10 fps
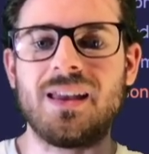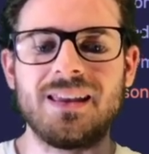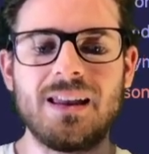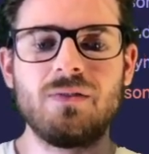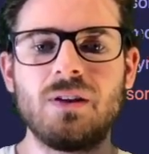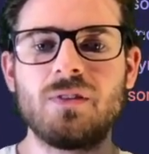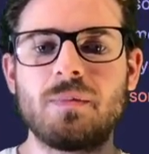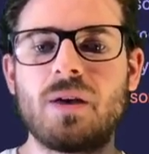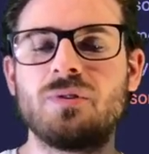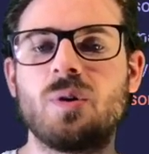even if I'm
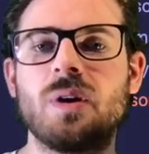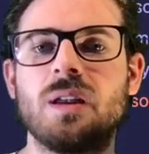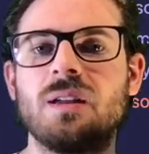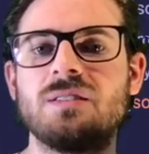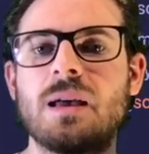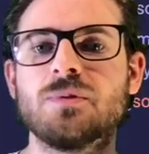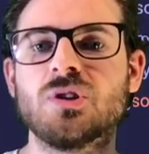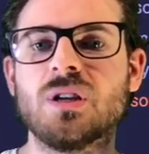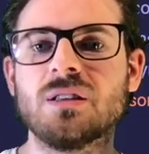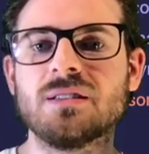not throwing an
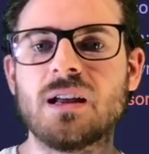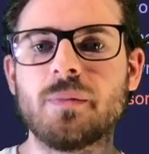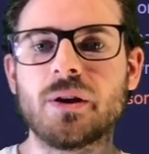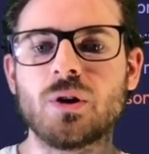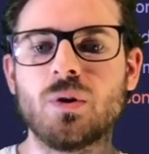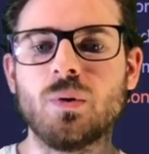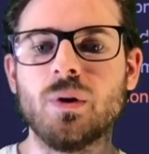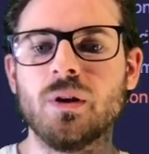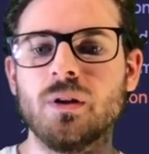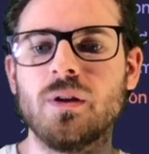exception inside of my code,
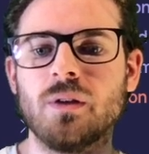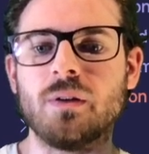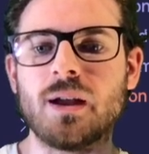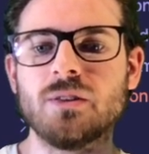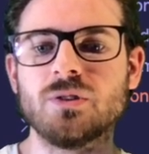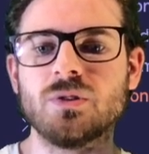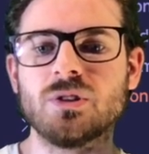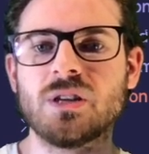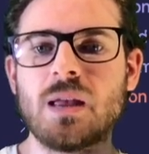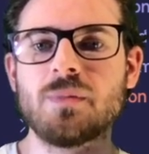right? So
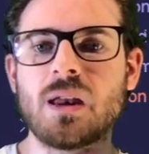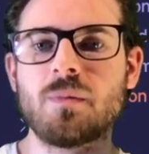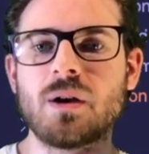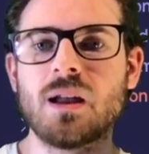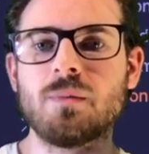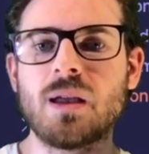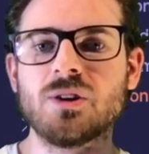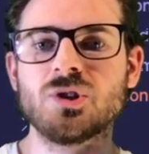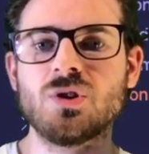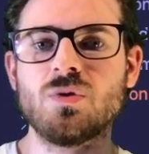just keep that in mind. Make
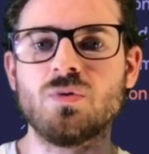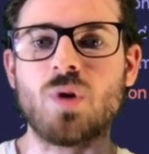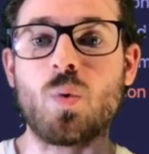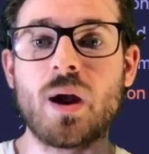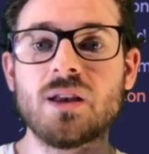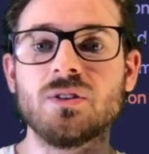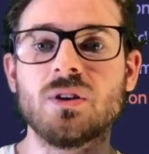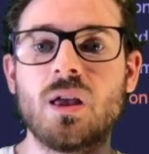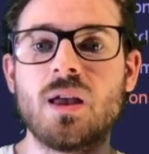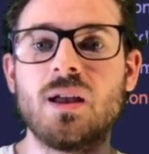sure you await
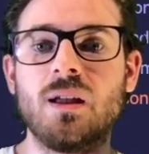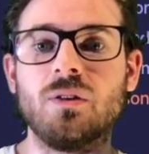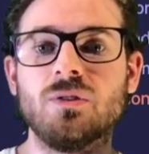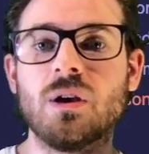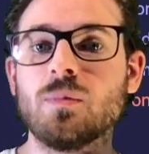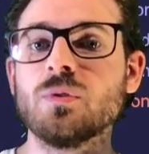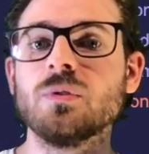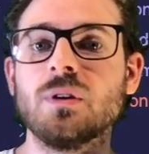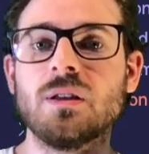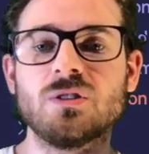and
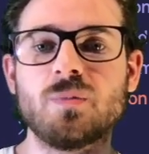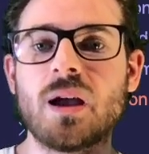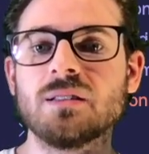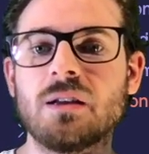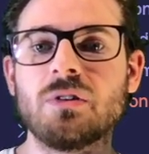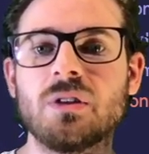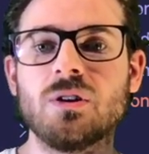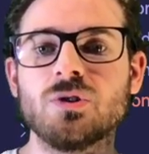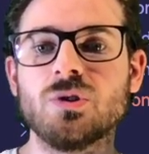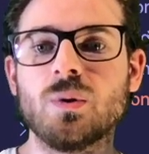double inspect everything
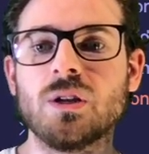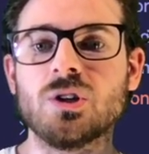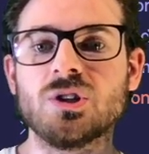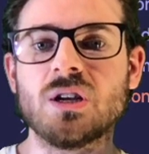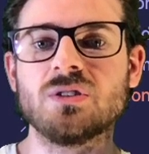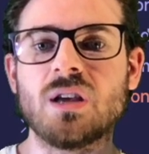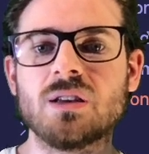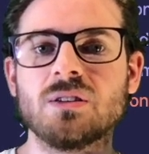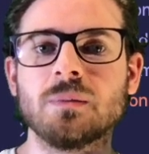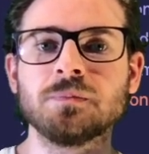you're doing in your Jest
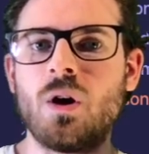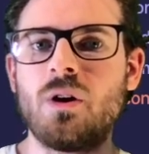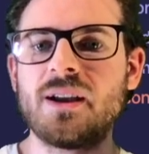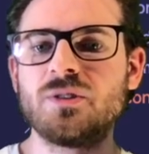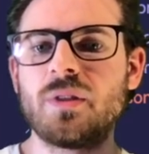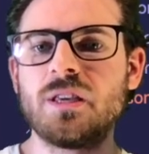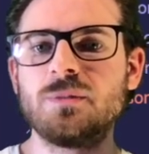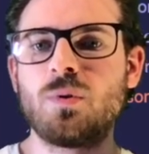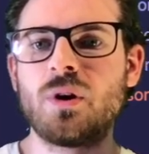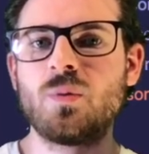test. All right, so at this
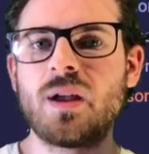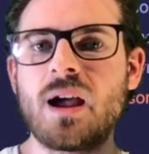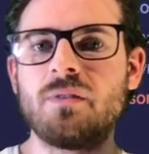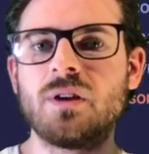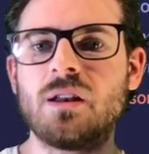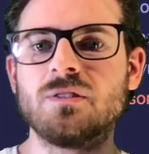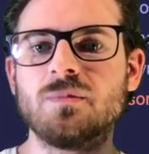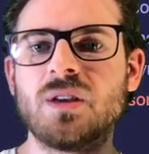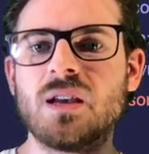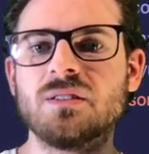point, we have kind of some
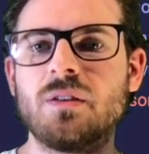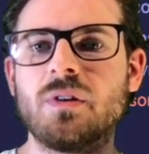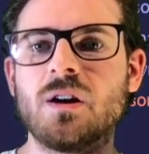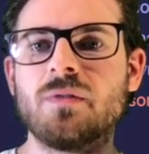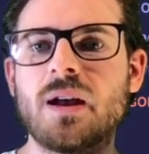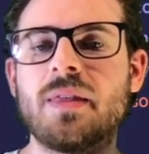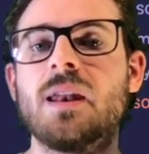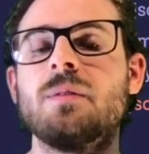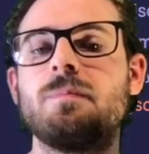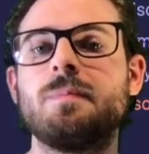tests that verify that
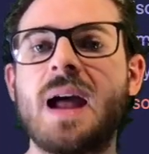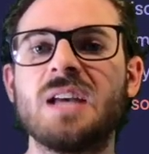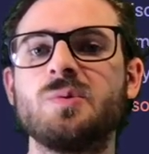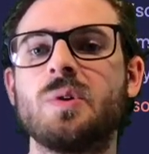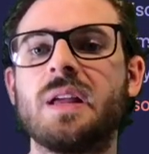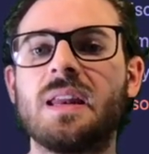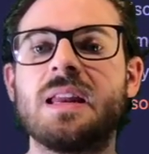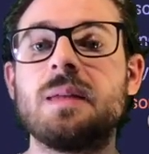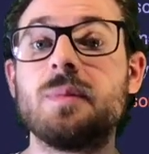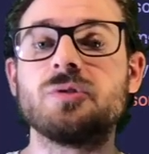a password in an
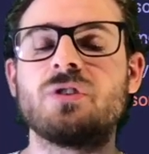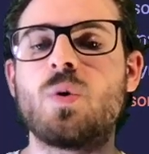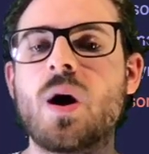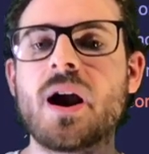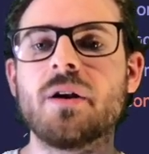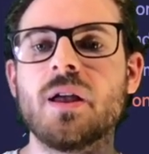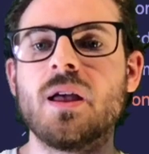email is required.